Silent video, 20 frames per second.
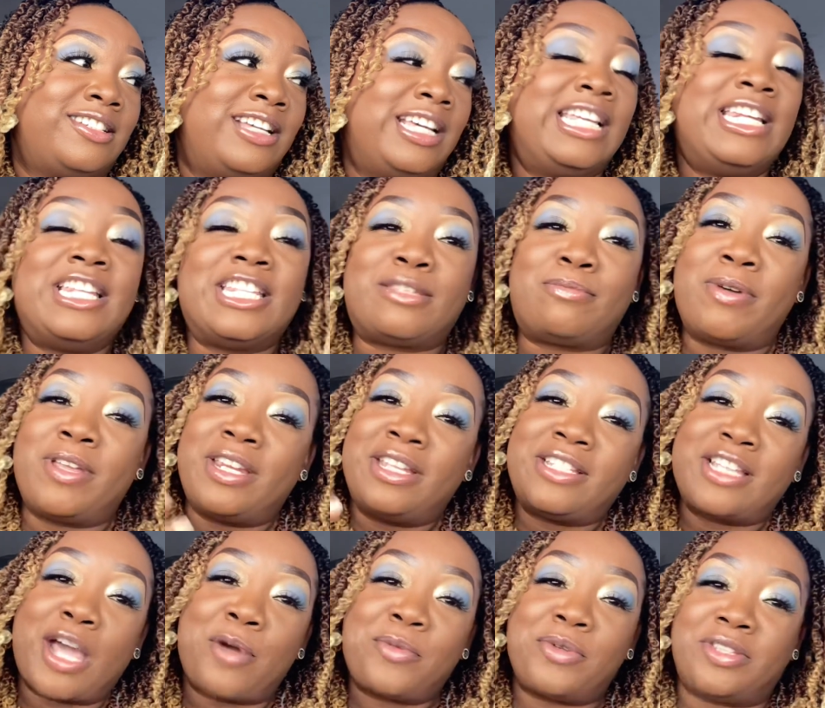And in spending
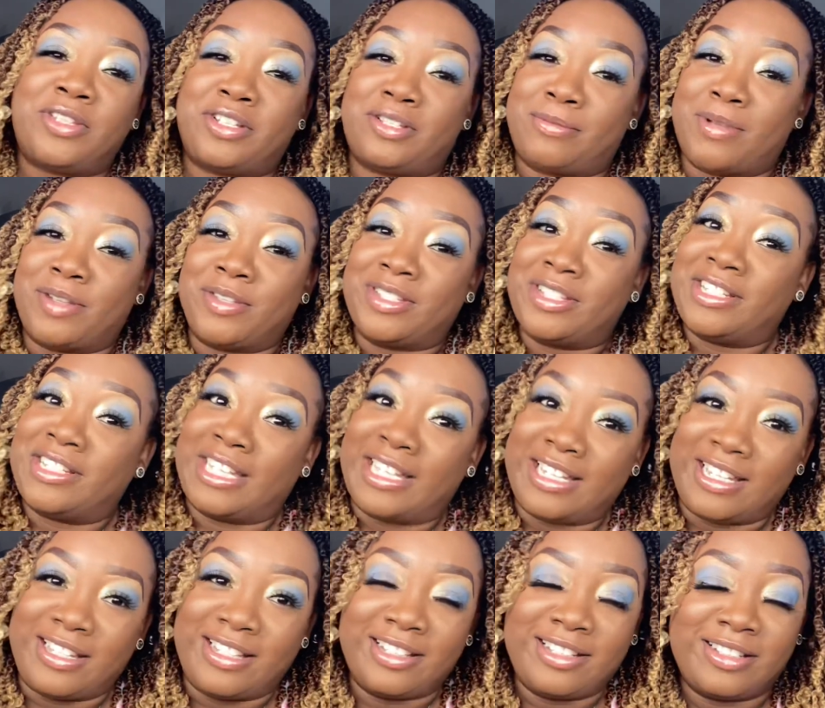time with your spouse and
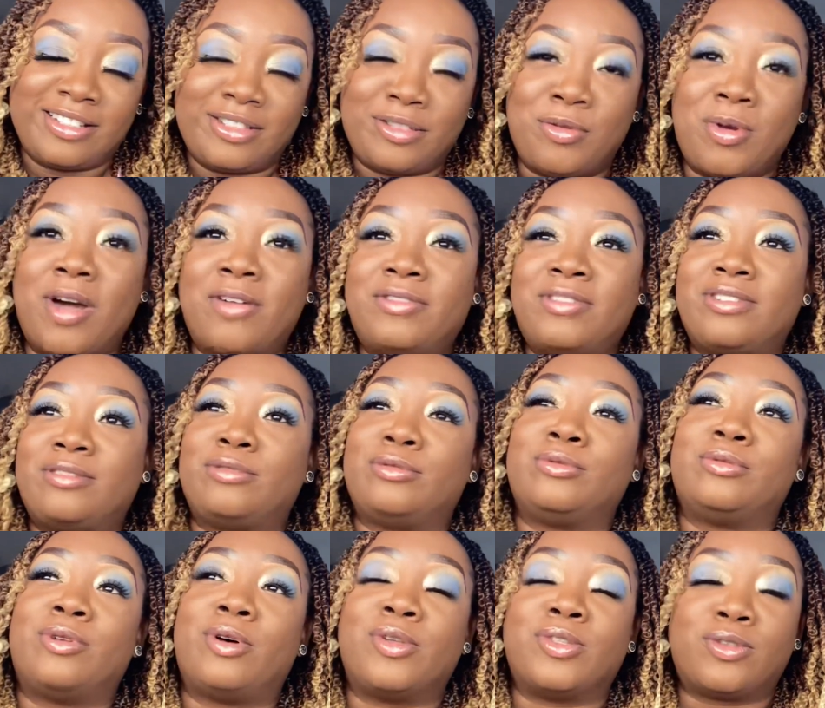dating, you have to
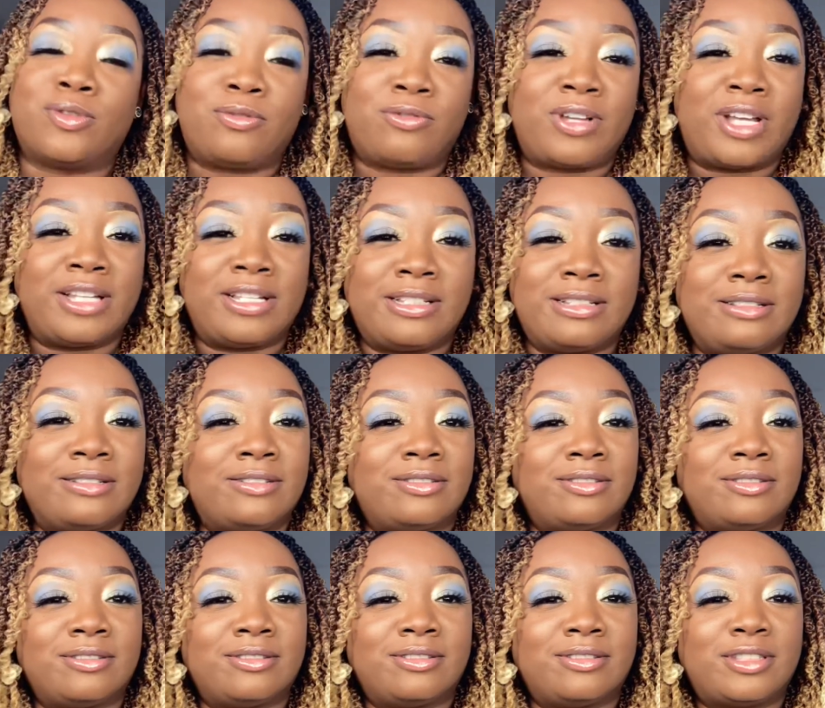also find
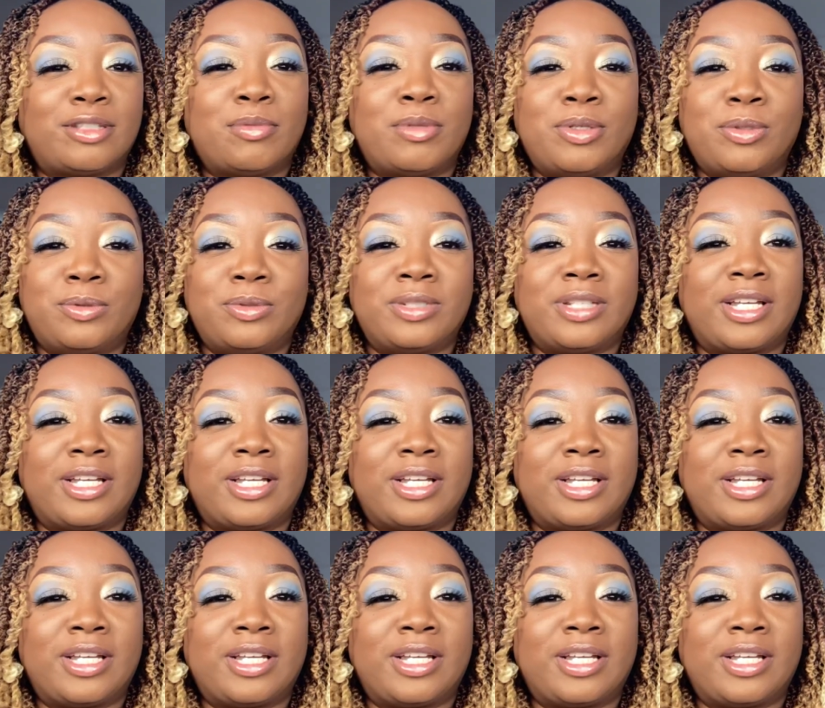some alone